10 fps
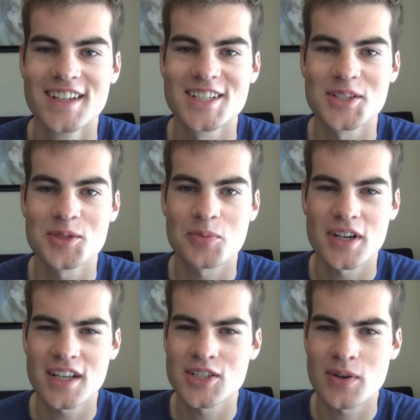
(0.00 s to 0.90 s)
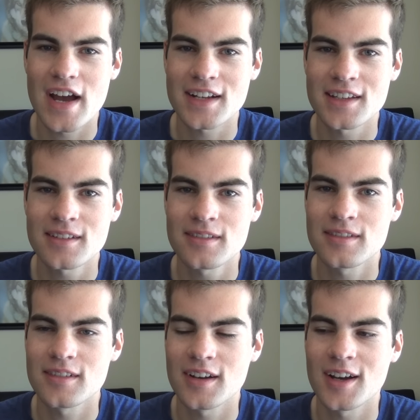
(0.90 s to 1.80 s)
she was pretty attractive,
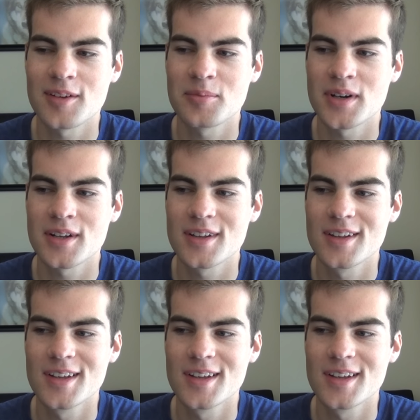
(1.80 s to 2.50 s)
uh, but